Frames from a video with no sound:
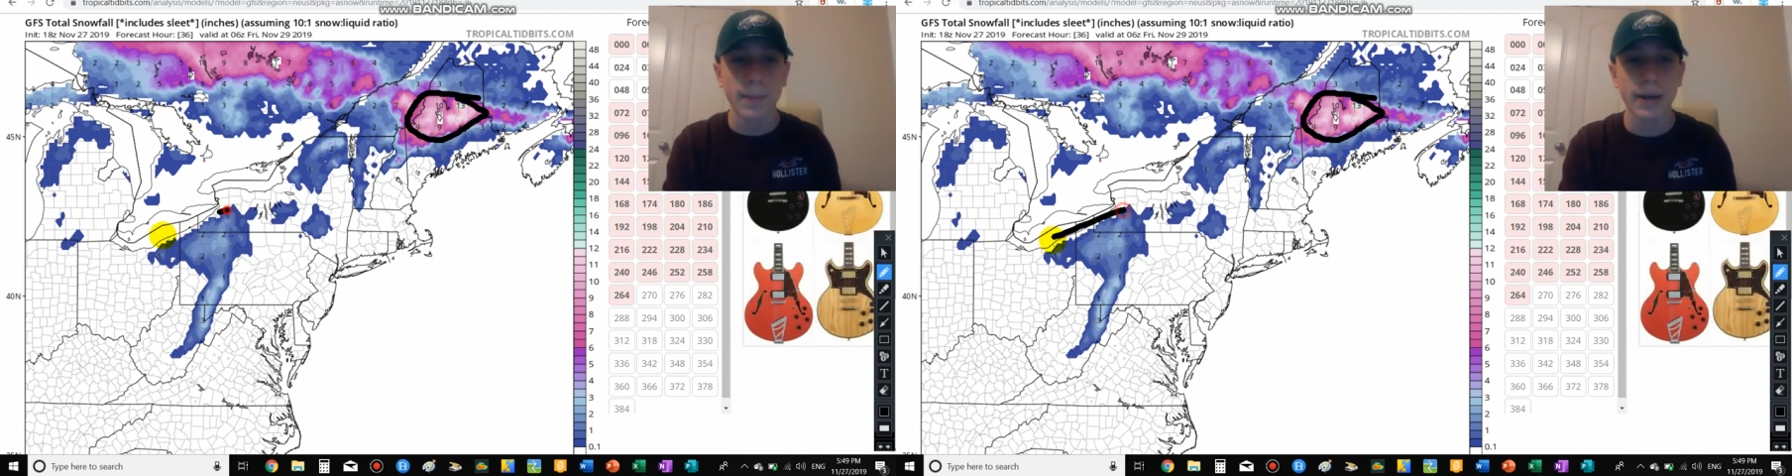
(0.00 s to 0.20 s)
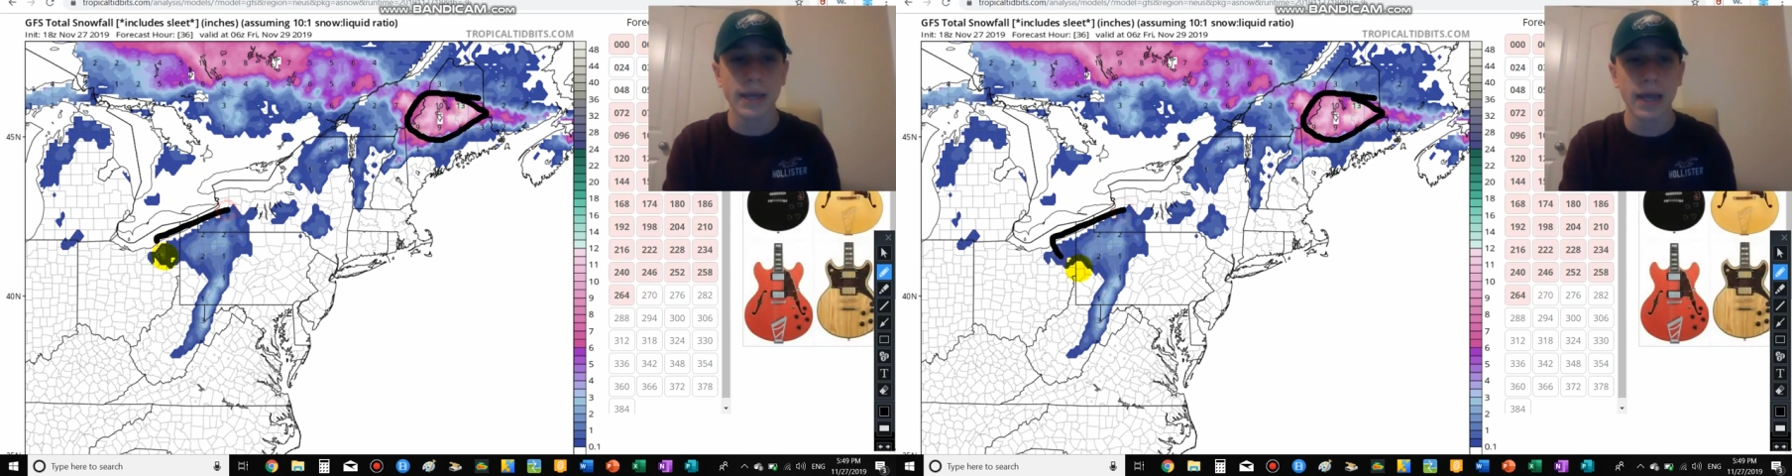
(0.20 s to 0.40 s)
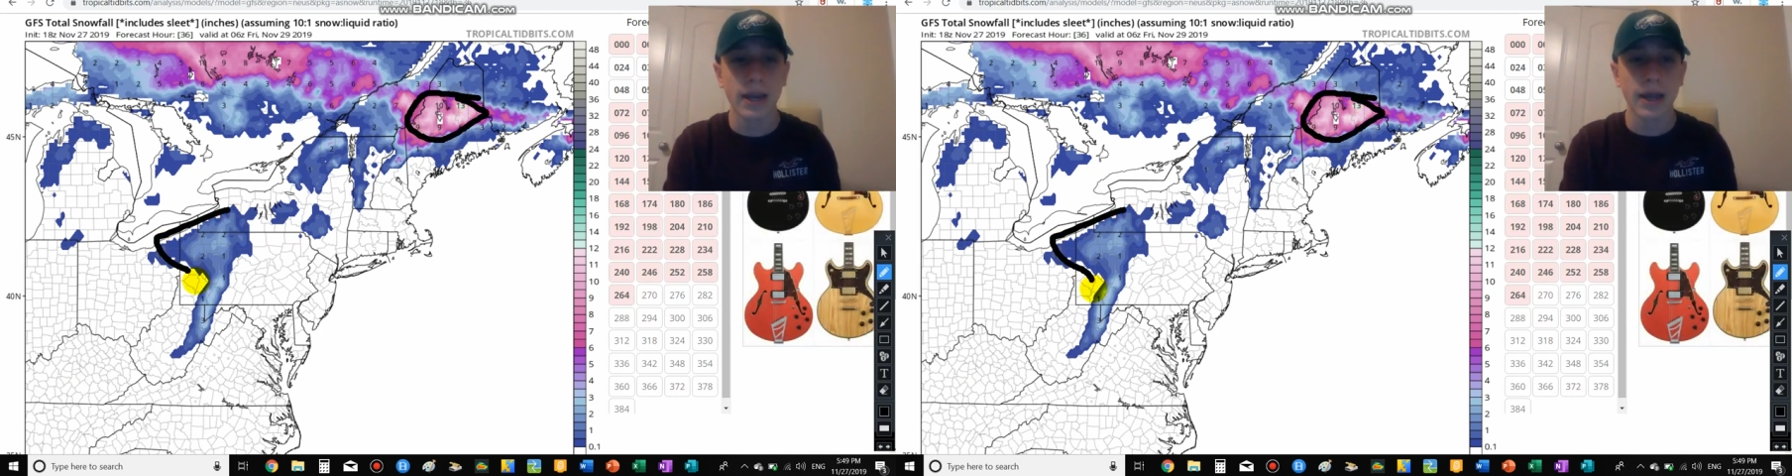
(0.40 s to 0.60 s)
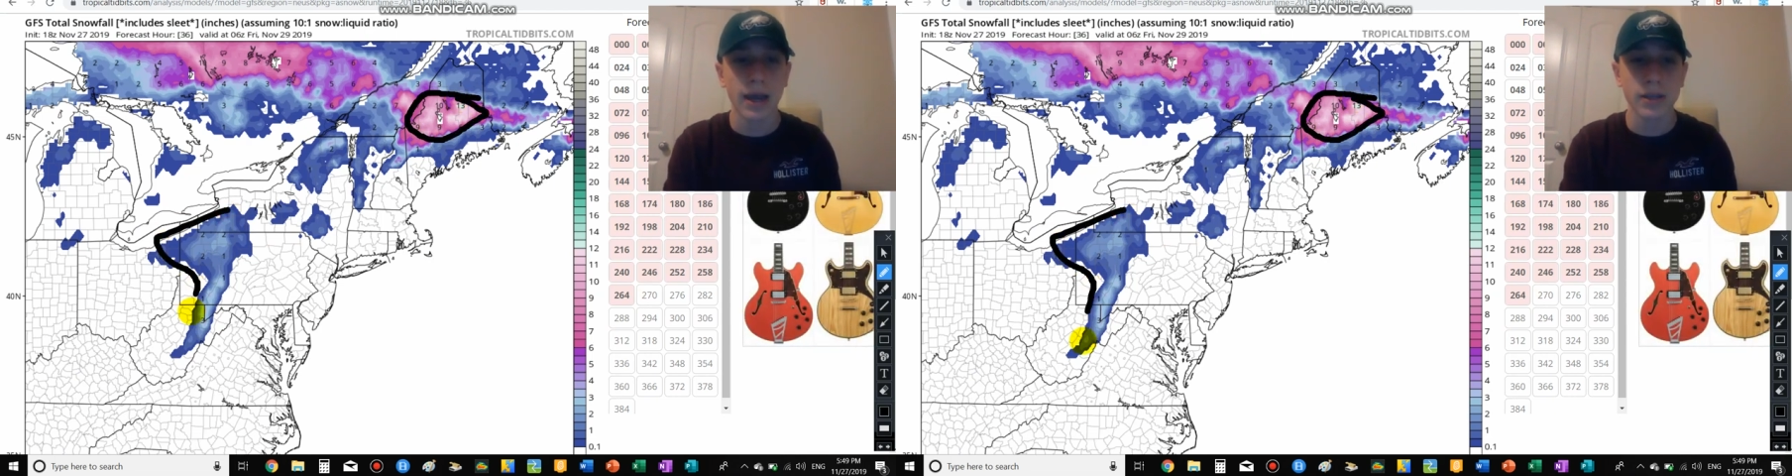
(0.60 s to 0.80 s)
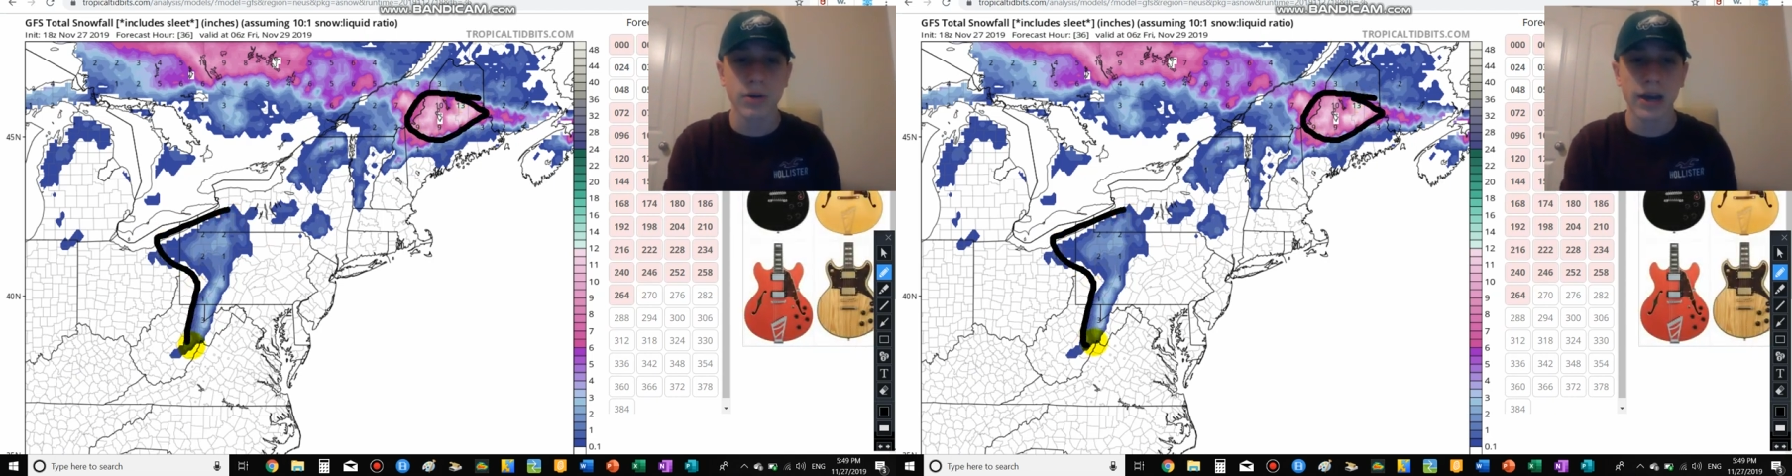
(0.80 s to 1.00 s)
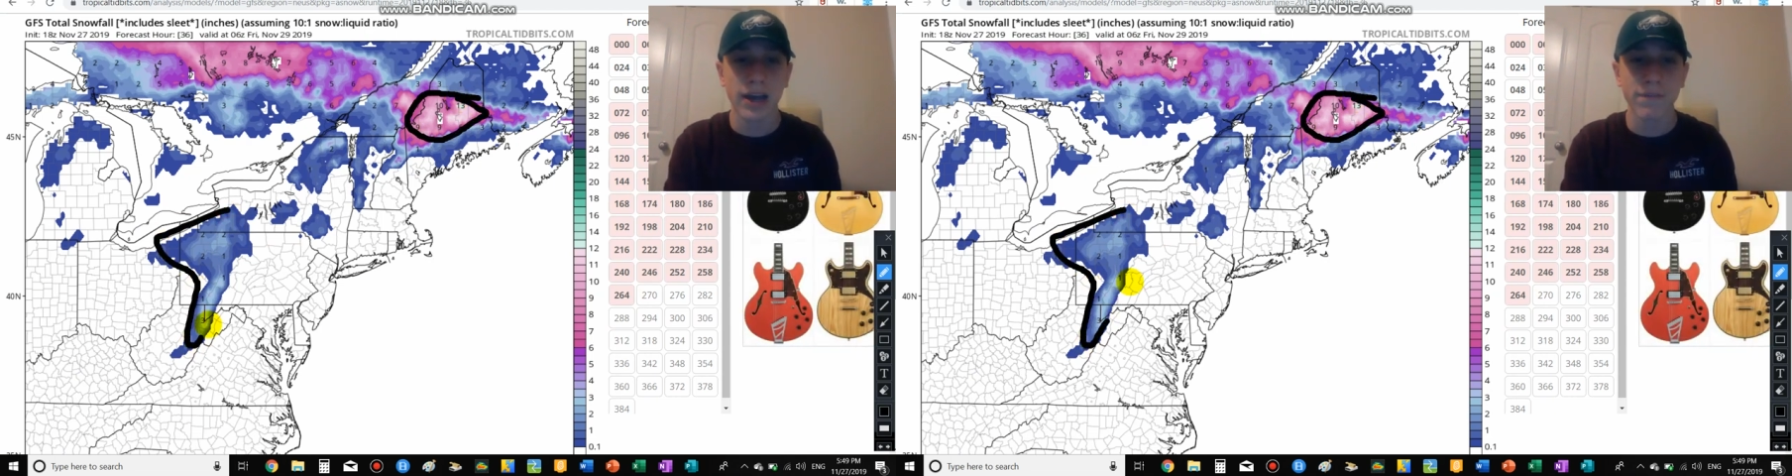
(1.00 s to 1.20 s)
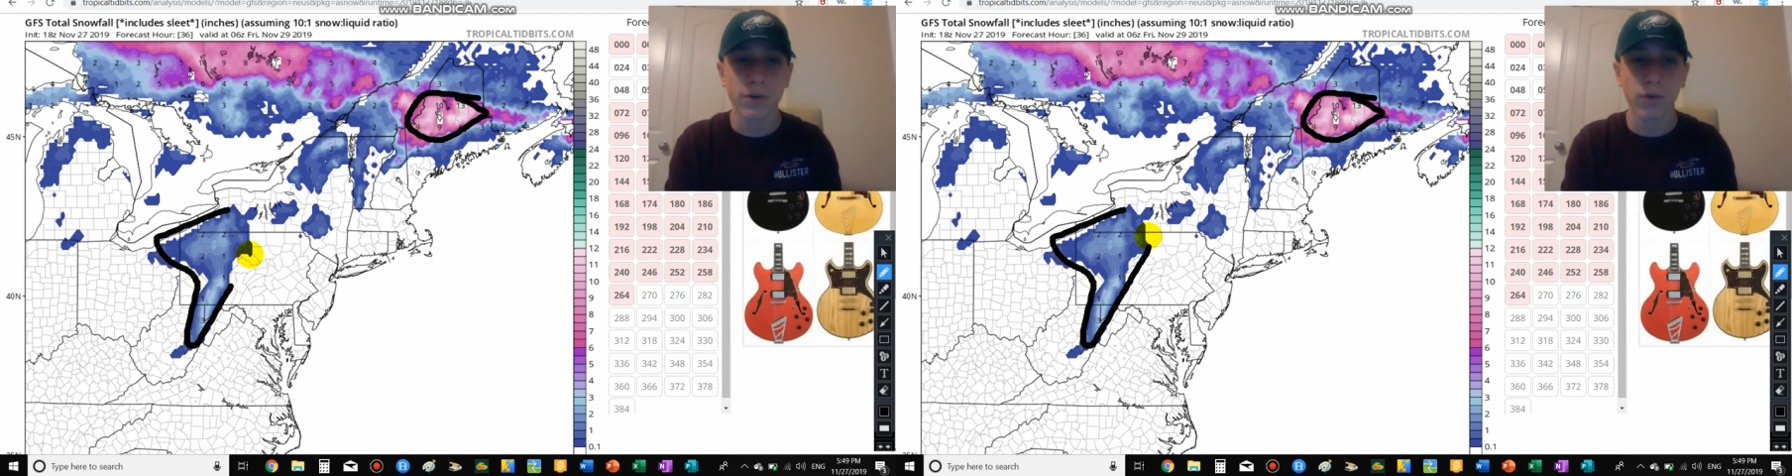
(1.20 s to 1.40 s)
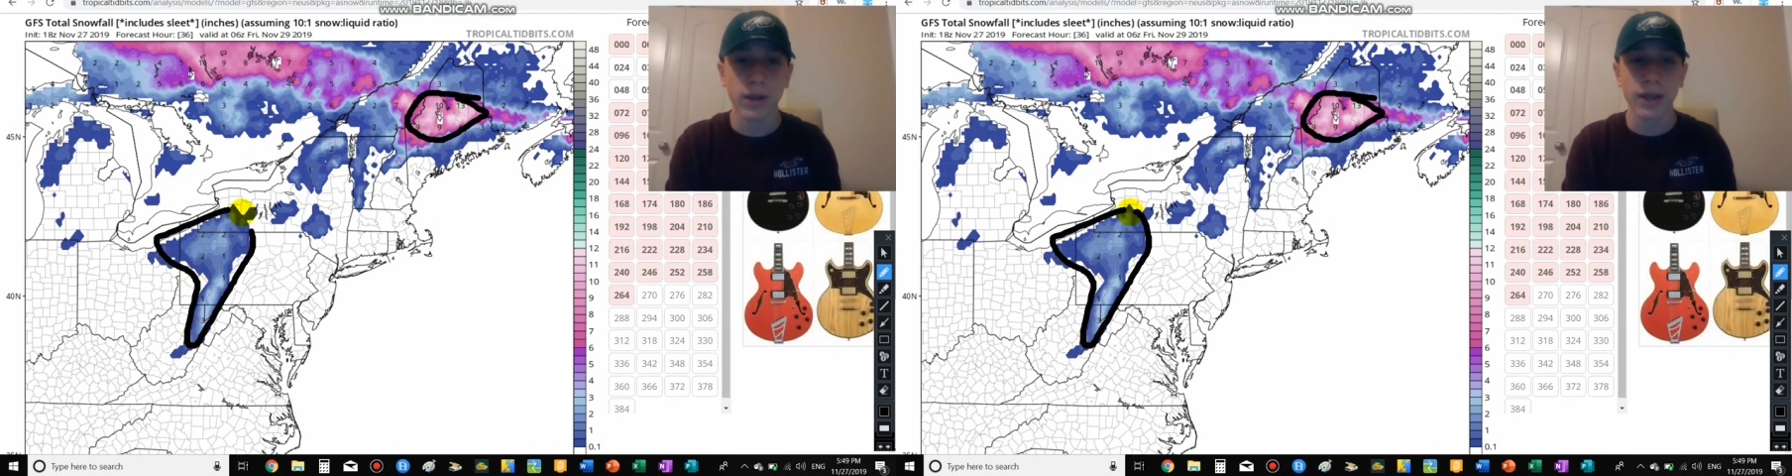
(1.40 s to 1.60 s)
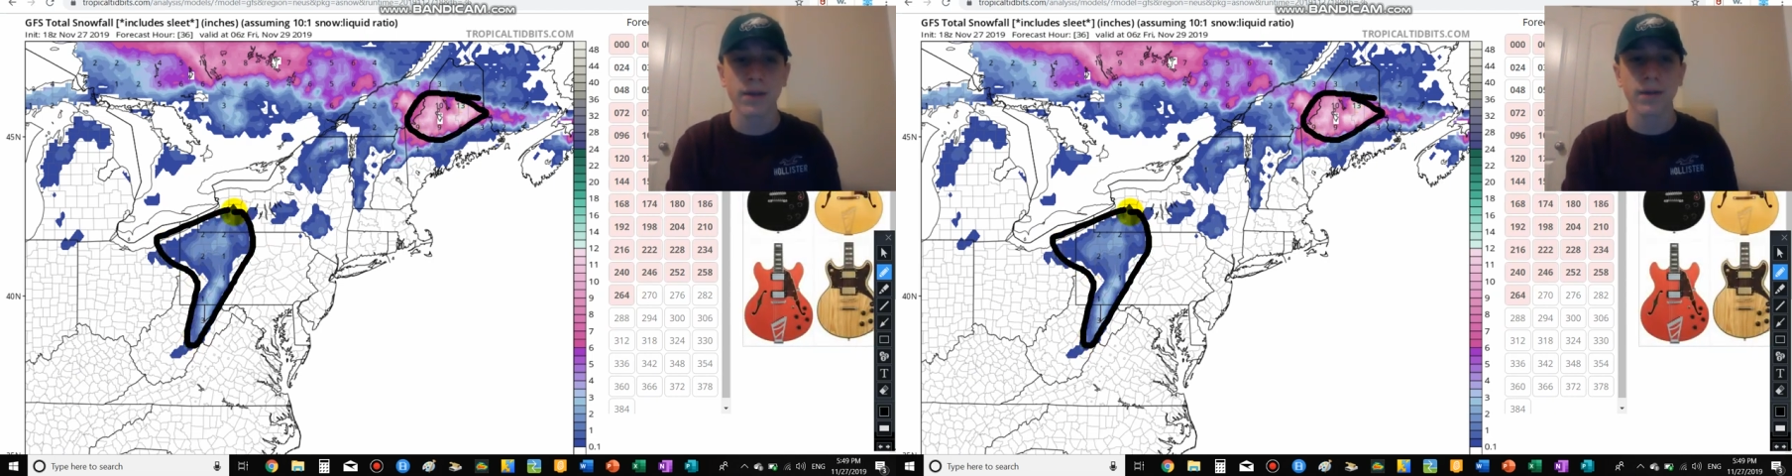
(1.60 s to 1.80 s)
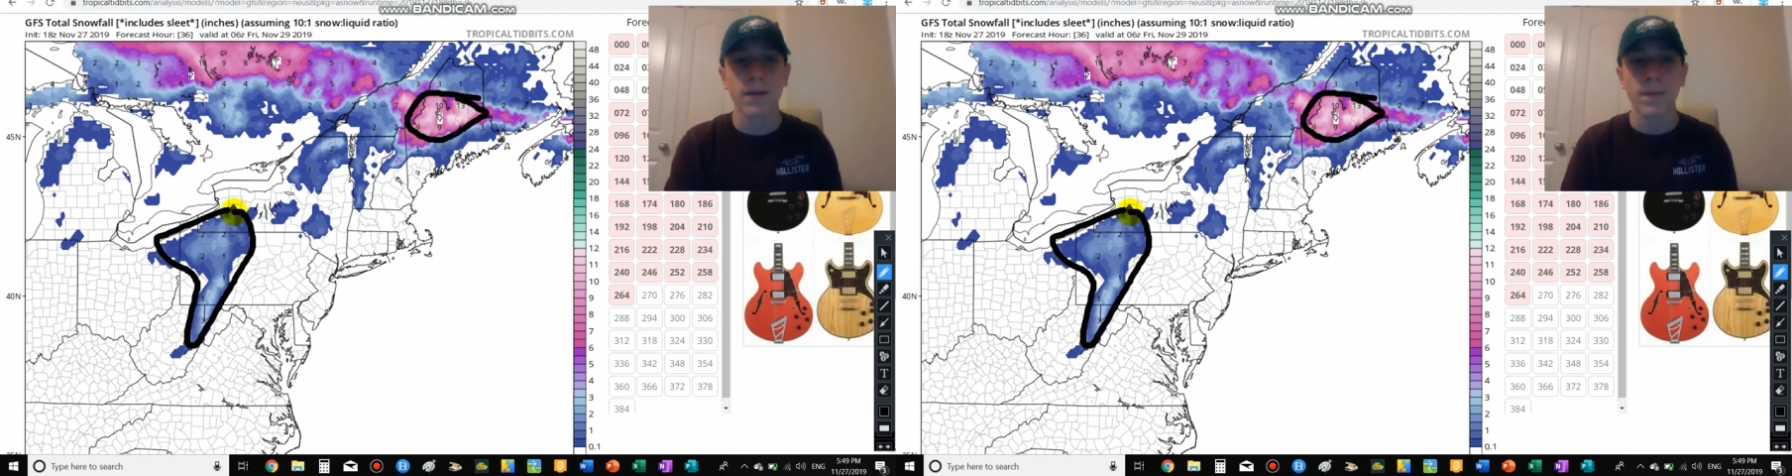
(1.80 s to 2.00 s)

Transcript: But again, I do kind of agree.